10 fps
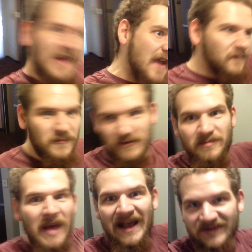every
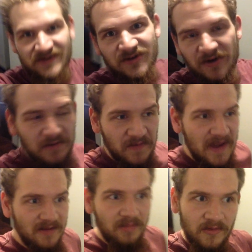passenger
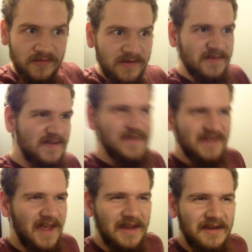available. So it's just
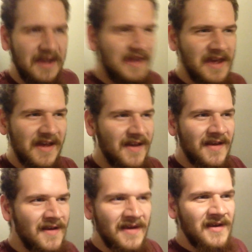like,
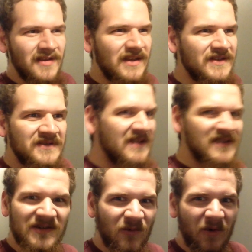this
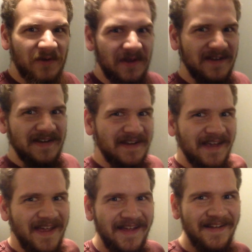isn't worth it.
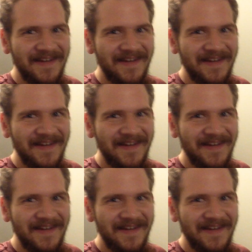So